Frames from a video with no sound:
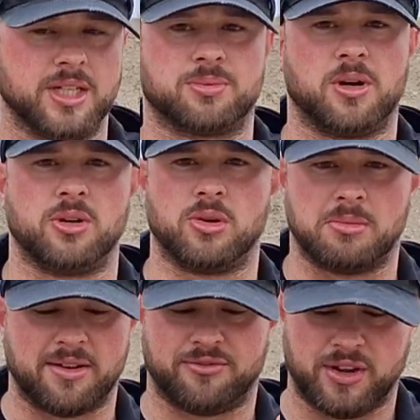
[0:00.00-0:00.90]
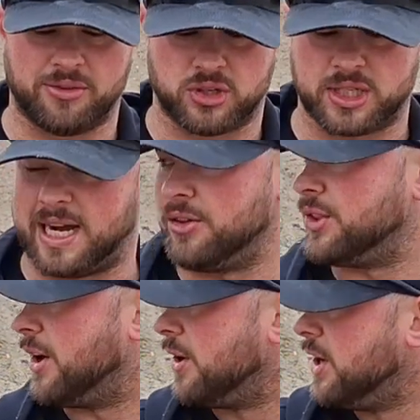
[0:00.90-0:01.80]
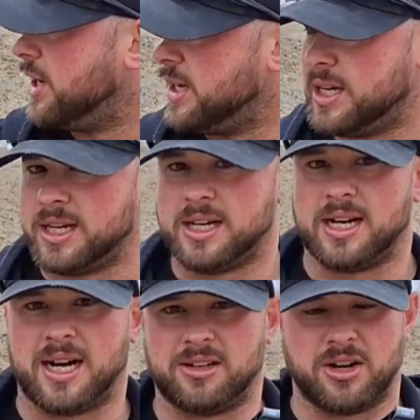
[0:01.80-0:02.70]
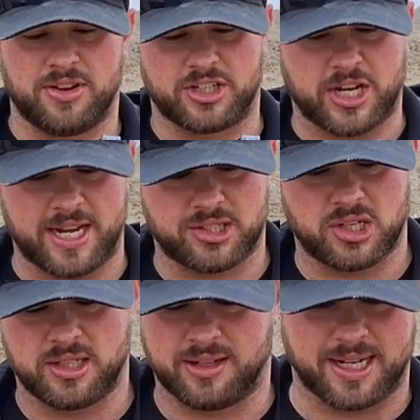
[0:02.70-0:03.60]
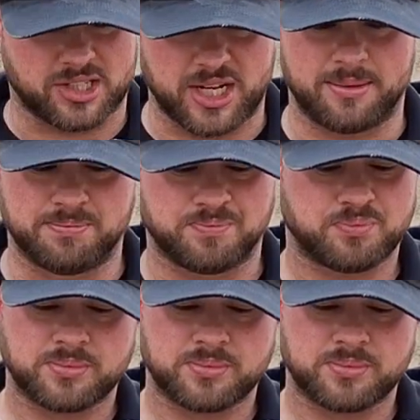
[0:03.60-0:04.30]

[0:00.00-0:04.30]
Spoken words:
It's probably one of my favorites out there. I love HKs, like I said.